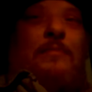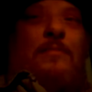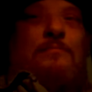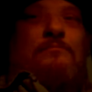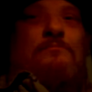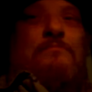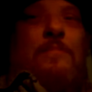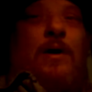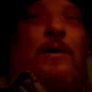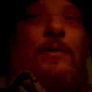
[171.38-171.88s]
a
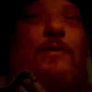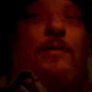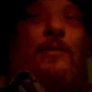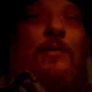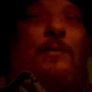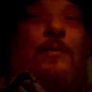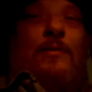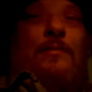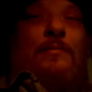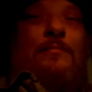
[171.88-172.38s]

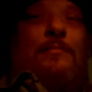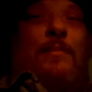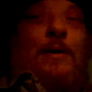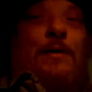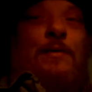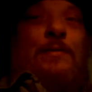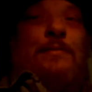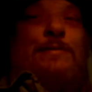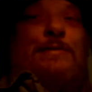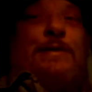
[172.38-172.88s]
mother on
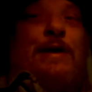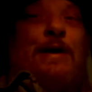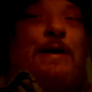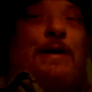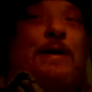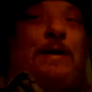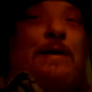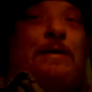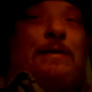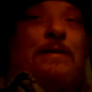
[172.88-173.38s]
Mother's
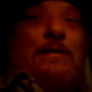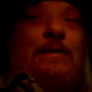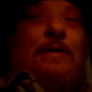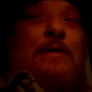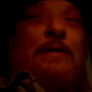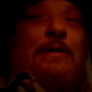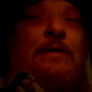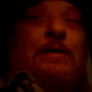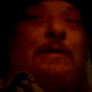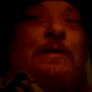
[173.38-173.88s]
Day.
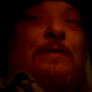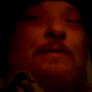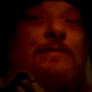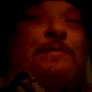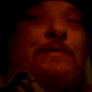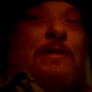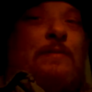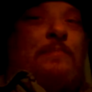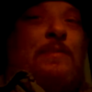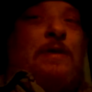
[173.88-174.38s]

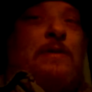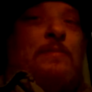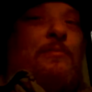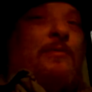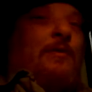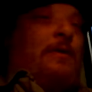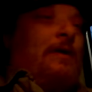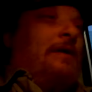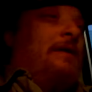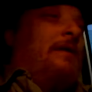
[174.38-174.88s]
Some
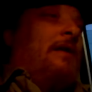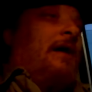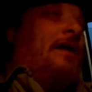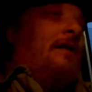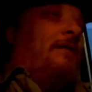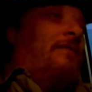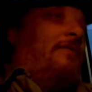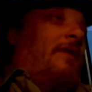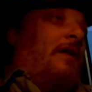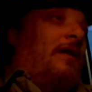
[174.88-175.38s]
people ain't
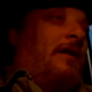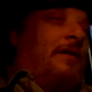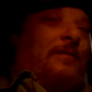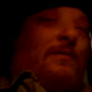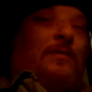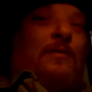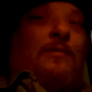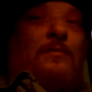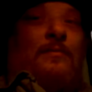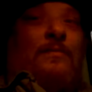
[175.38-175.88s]
got a
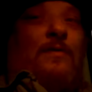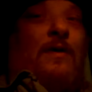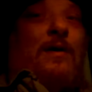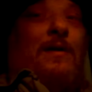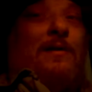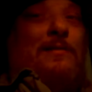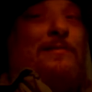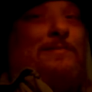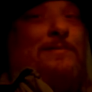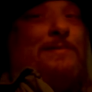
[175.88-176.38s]
father on
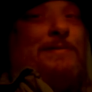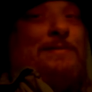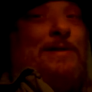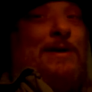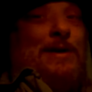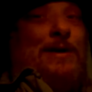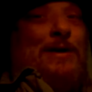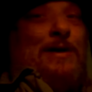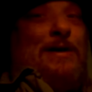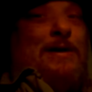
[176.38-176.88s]
Father's
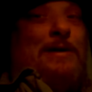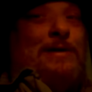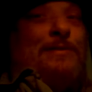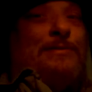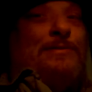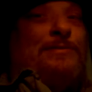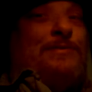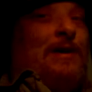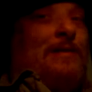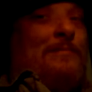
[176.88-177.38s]
Day, and
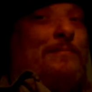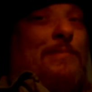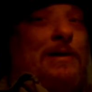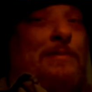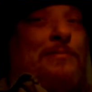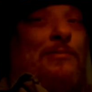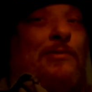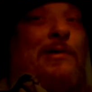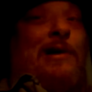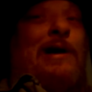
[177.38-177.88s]
some
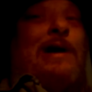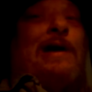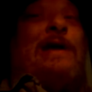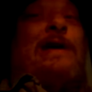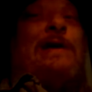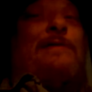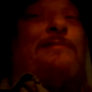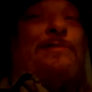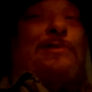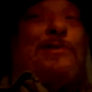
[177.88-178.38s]
people ain't
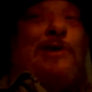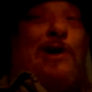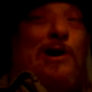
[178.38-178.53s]
even